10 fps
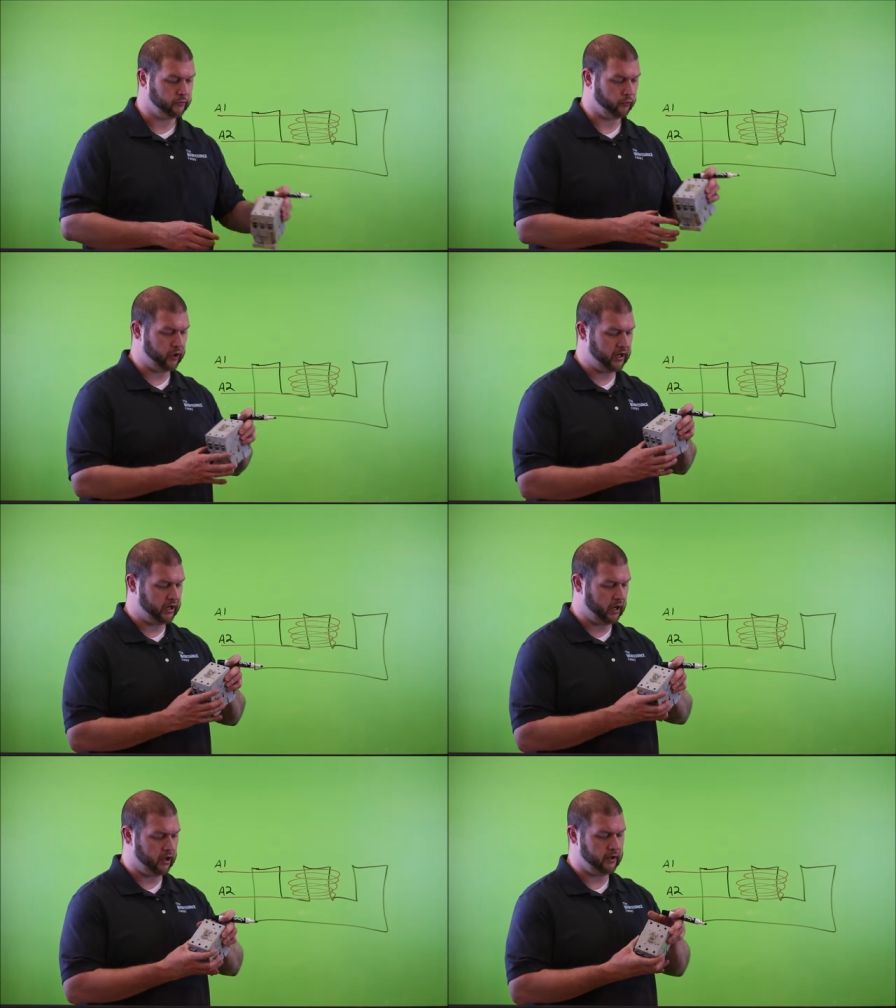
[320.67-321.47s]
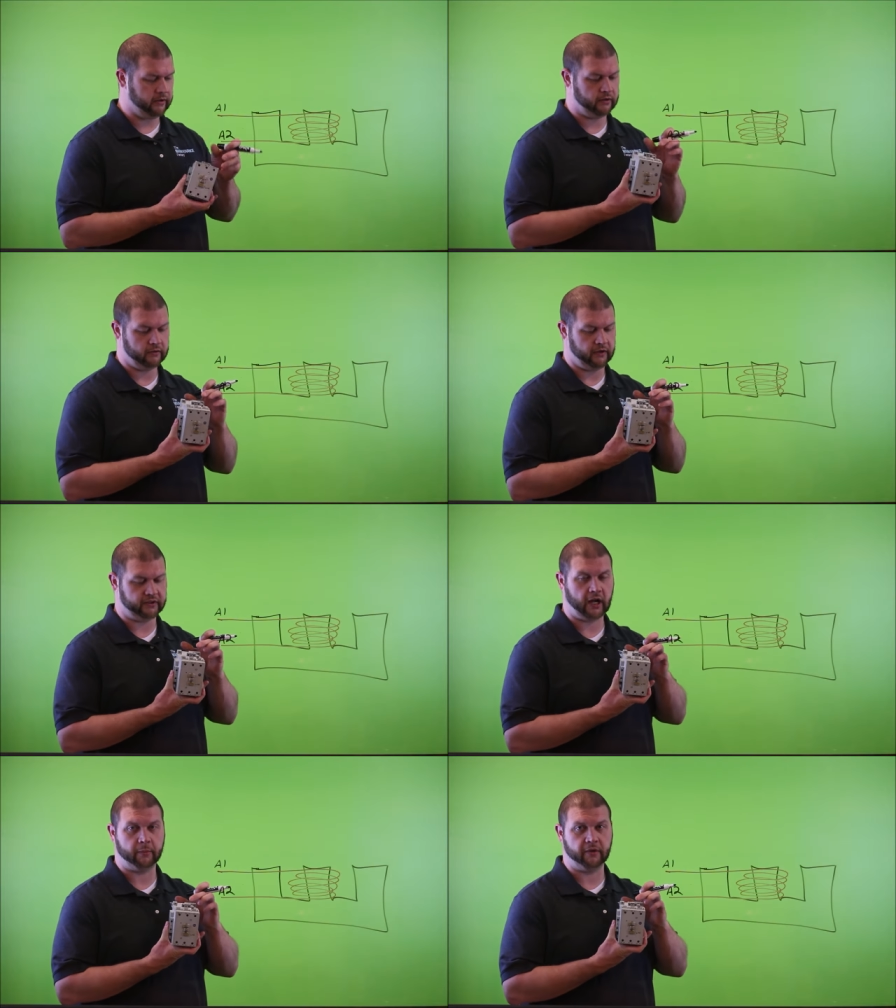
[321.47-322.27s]
written on the
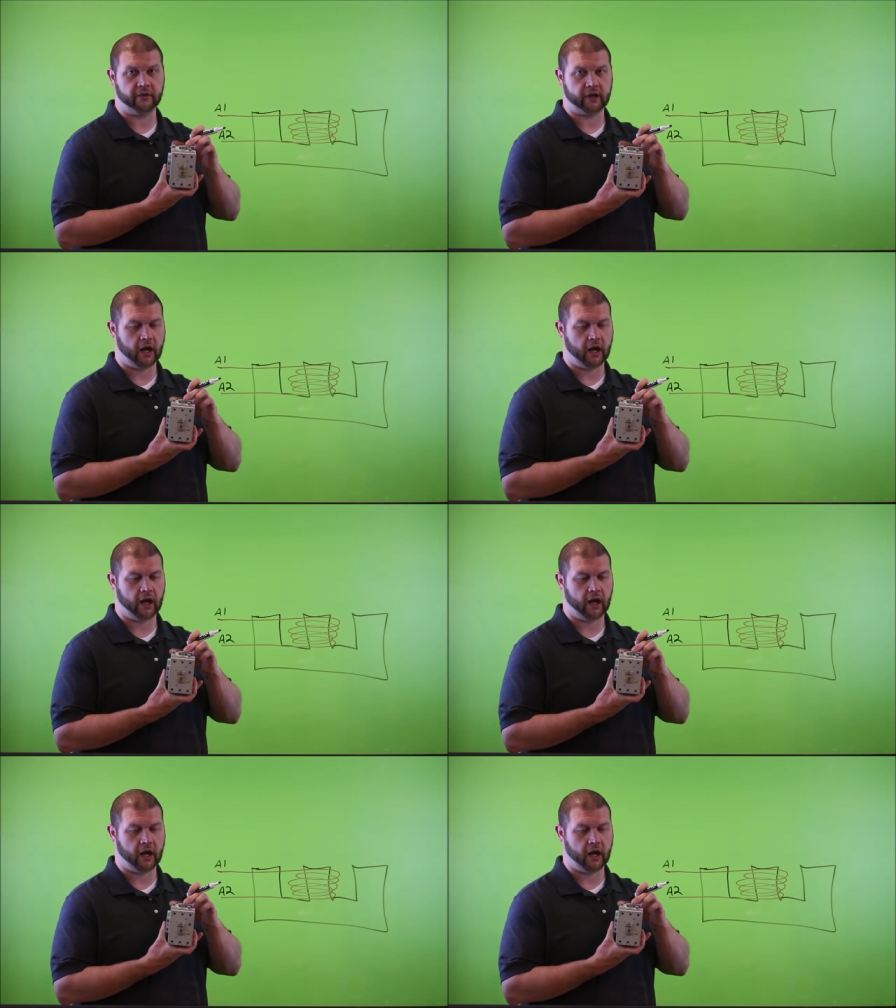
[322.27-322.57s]
top of the